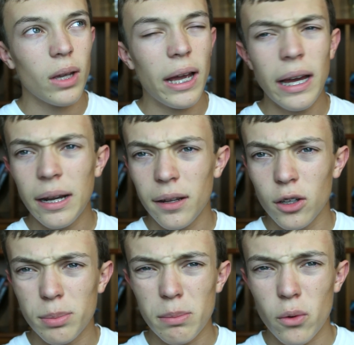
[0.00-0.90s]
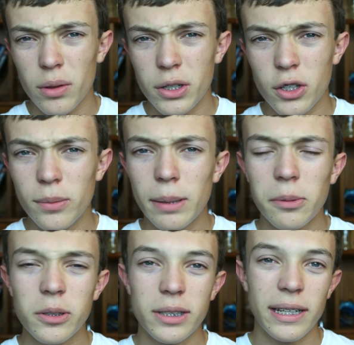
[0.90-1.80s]
had a little bit more than 2
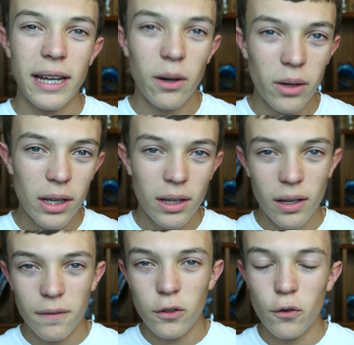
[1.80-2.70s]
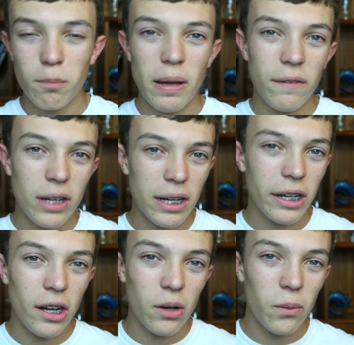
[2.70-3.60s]
bubbles, and now a few of them have kind of
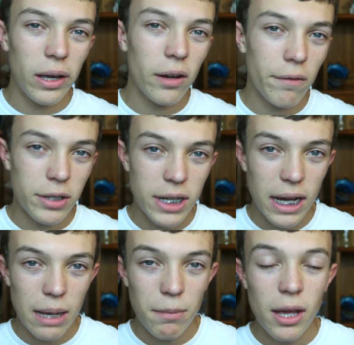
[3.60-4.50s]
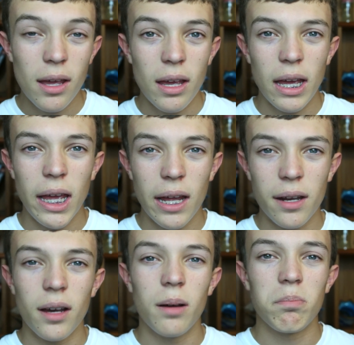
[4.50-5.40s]
gone away over time, and
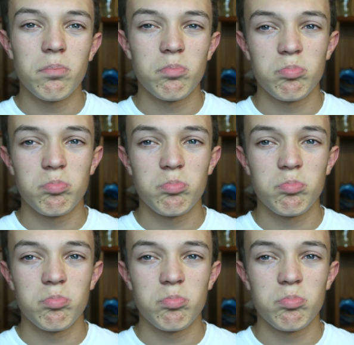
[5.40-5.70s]
I'm